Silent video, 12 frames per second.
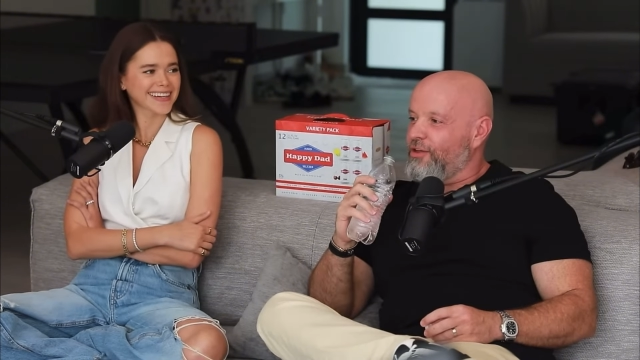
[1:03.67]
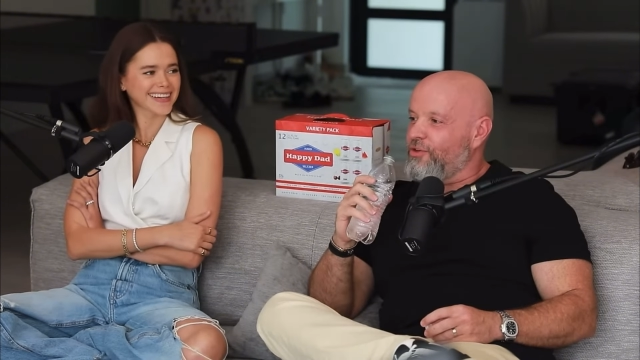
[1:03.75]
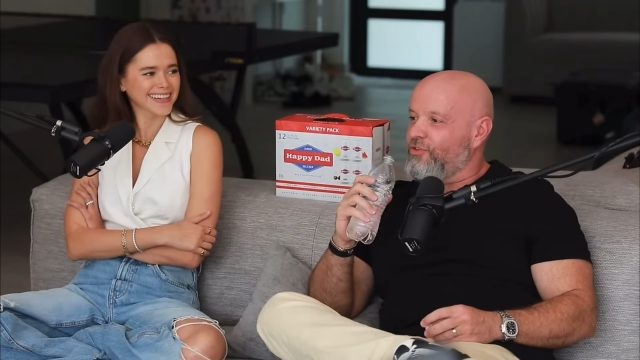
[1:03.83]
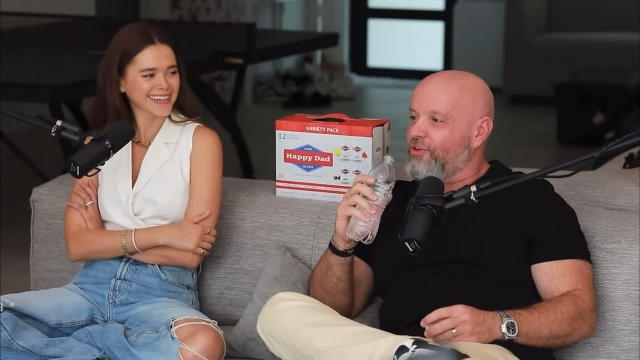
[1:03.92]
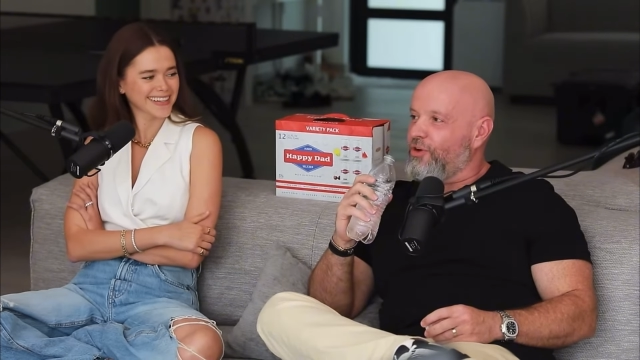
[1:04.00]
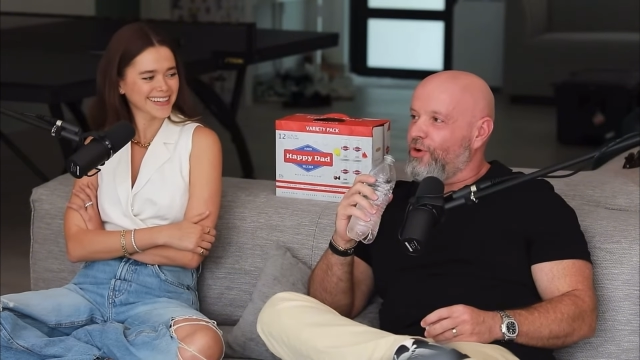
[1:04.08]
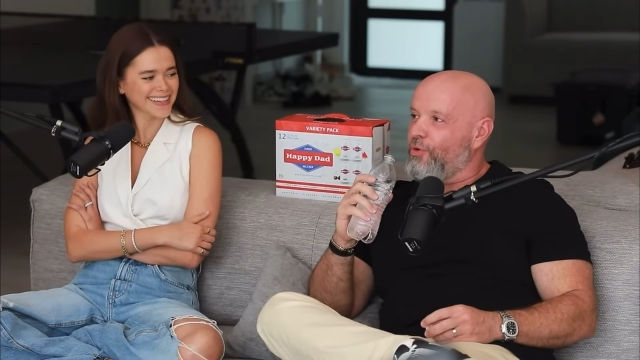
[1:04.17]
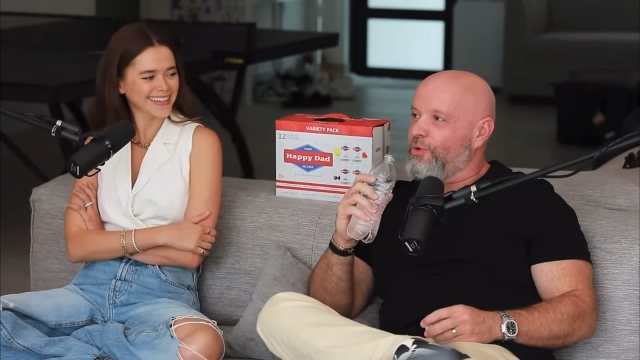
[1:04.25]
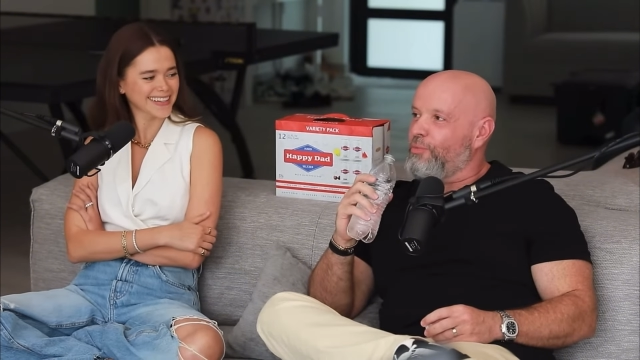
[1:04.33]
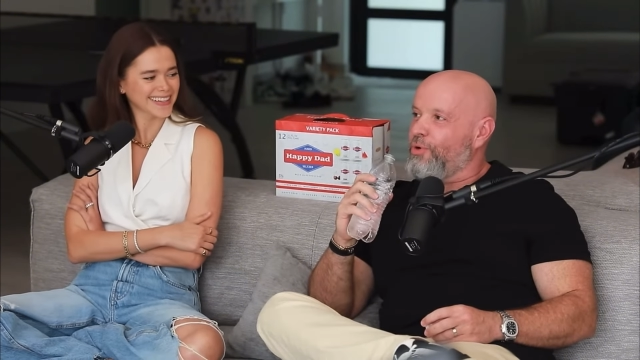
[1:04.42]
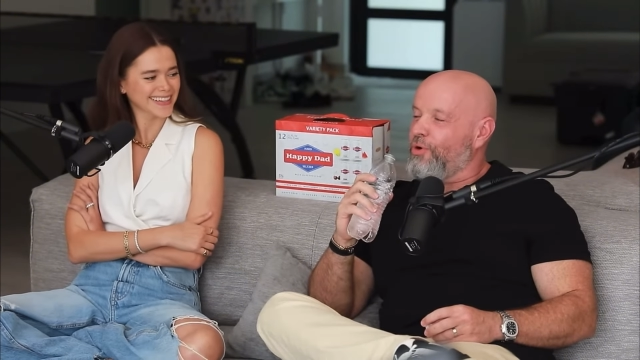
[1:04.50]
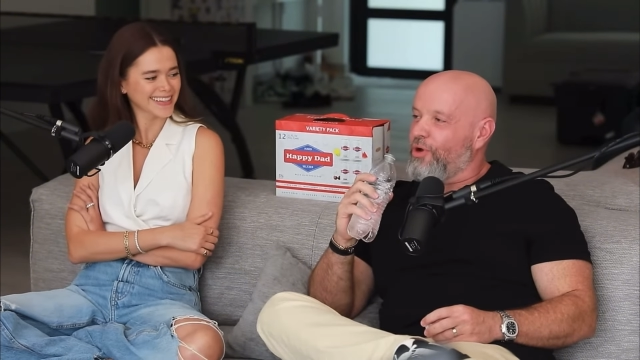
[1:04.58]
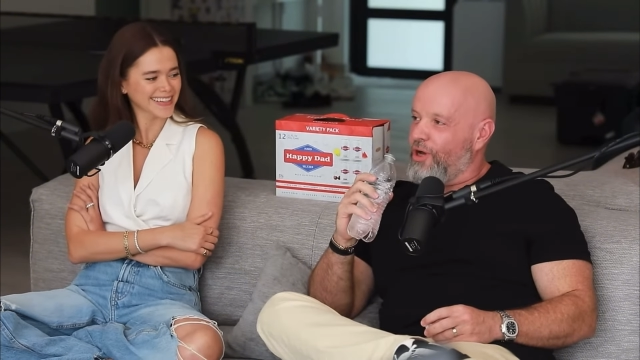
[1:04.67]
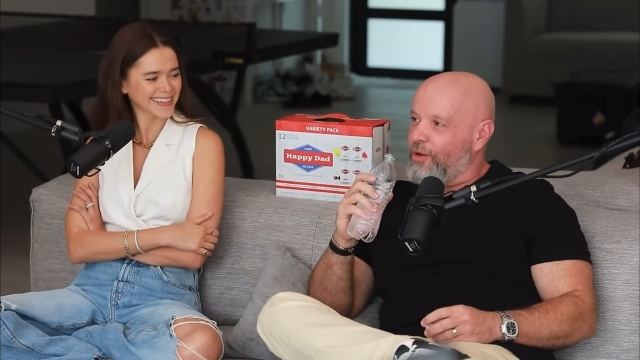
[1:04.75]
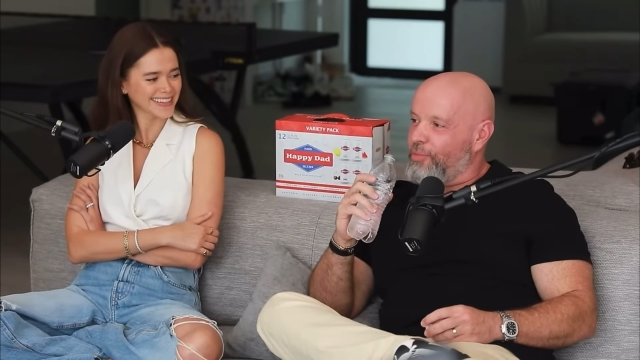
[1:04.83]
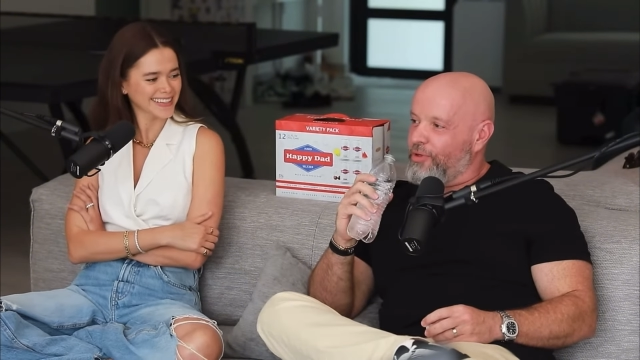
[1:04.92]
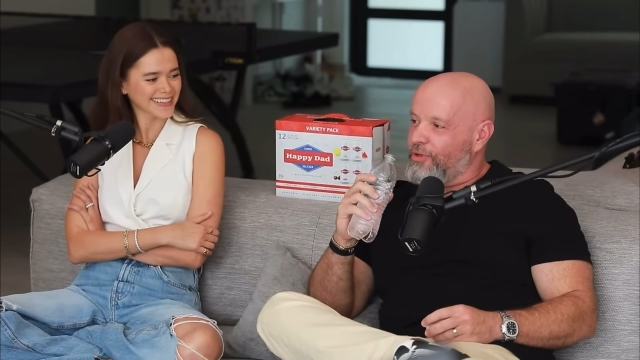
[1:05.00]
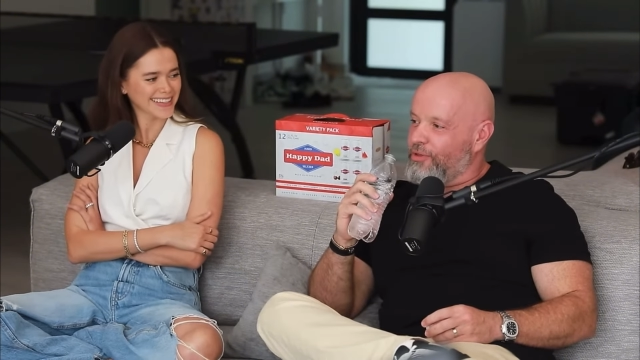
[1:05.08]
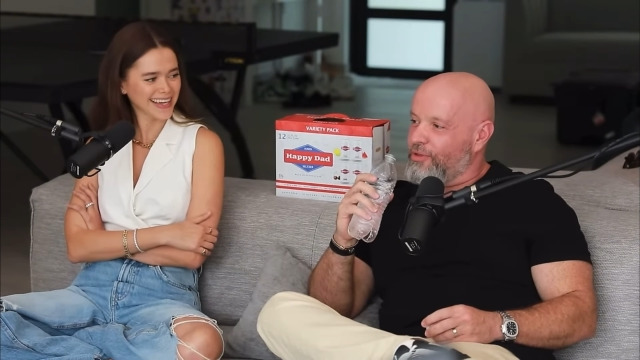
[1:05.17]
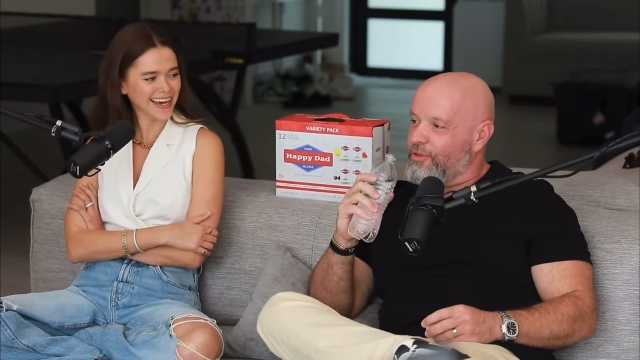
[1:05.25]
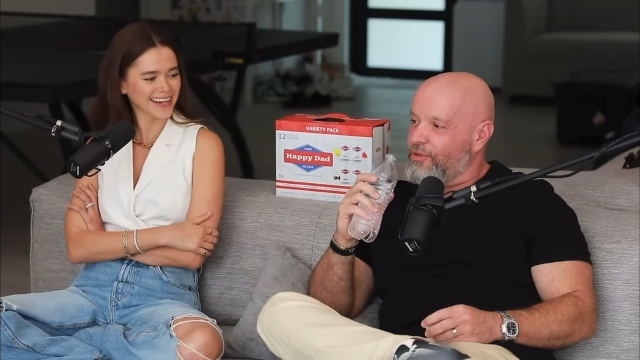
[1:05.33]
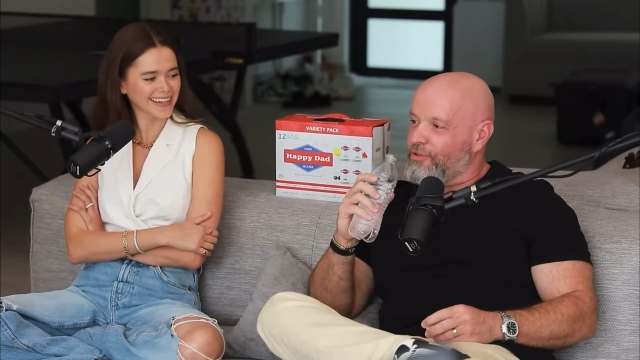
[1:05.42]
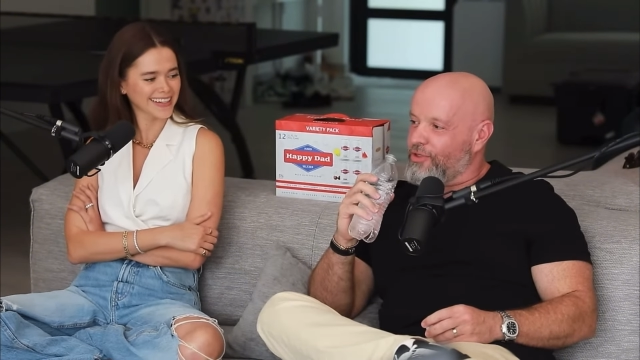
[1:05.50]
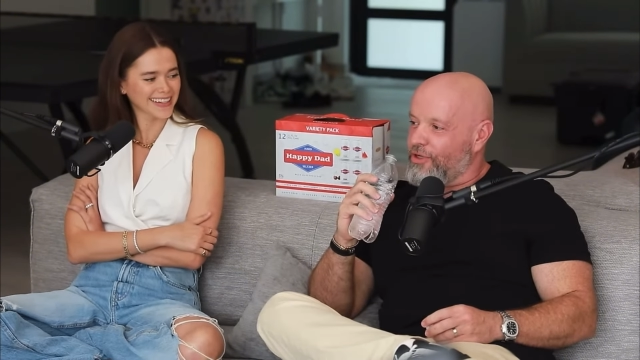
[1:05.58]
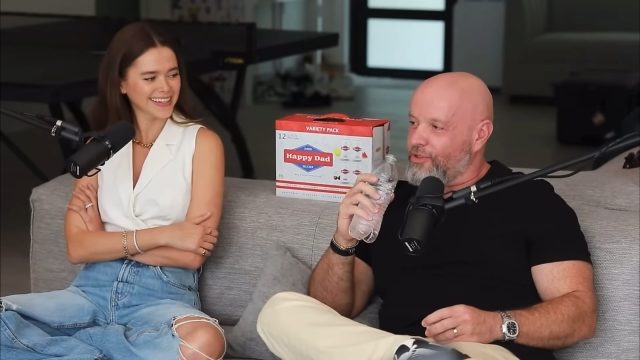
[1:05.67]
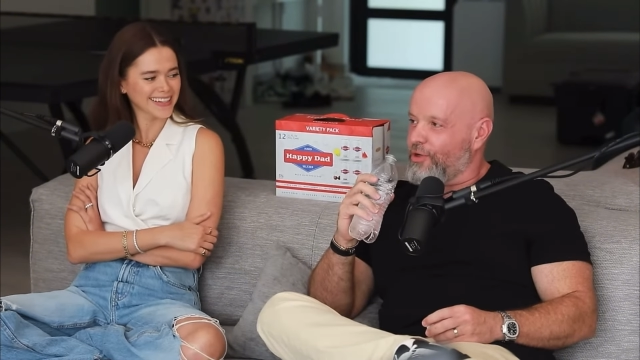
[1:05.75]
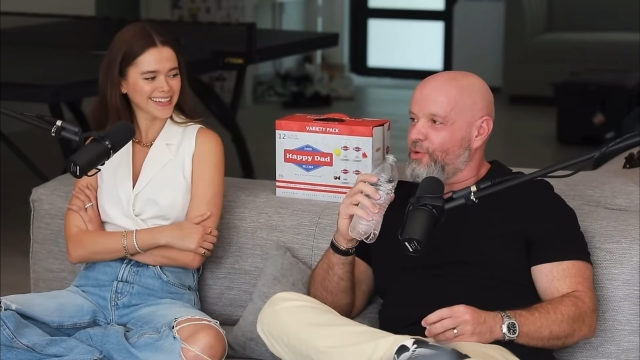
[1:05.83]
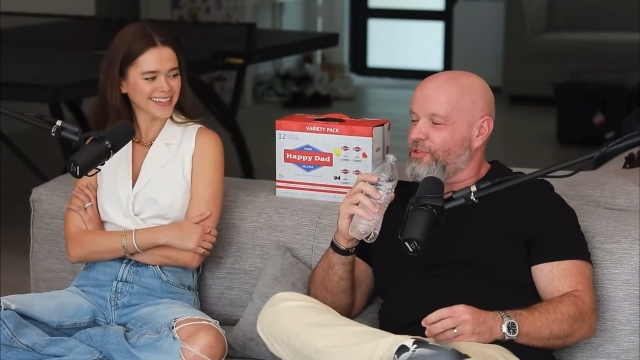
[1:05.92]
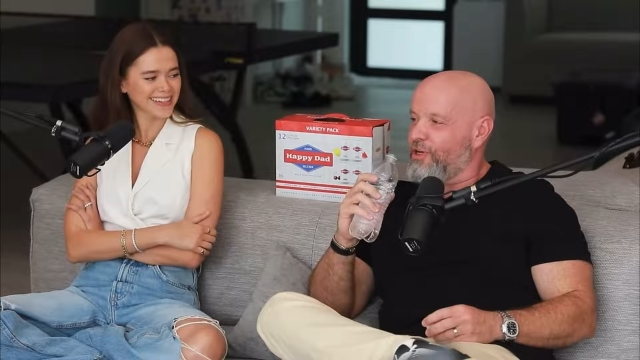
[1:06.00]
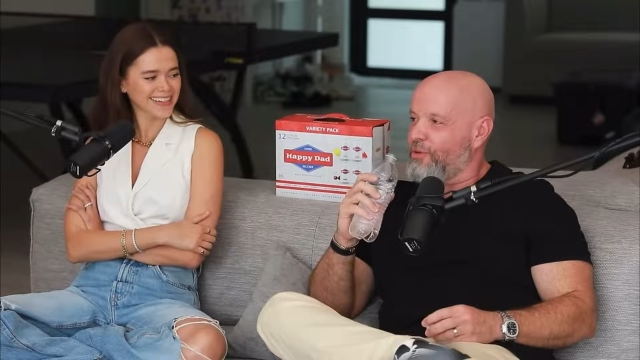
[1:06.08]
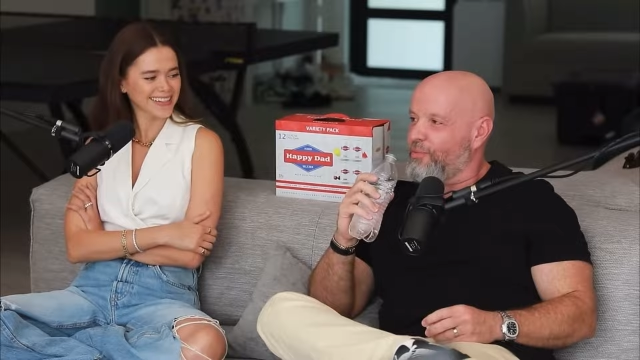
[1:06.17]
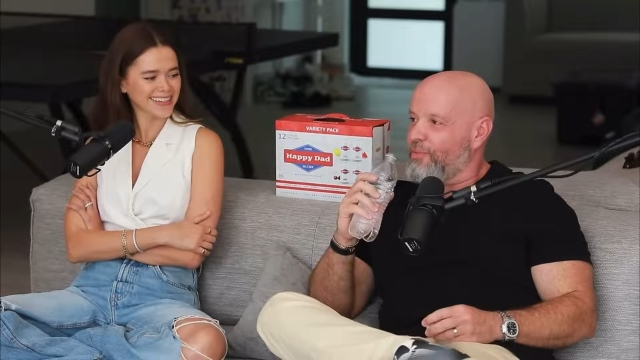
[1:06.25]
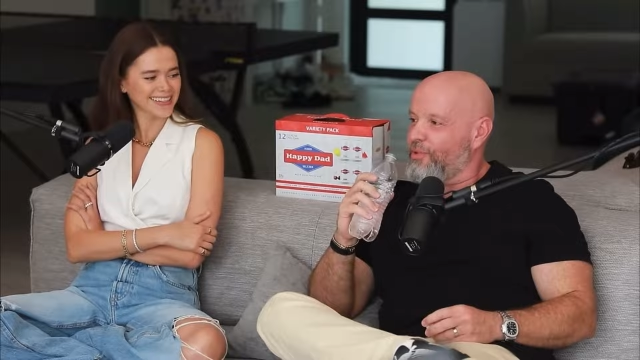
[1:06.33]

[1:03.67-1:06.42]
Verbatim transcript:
Speaker 1: and you said, "Oh, we broke up." Yeah. So I was like, "What's up?"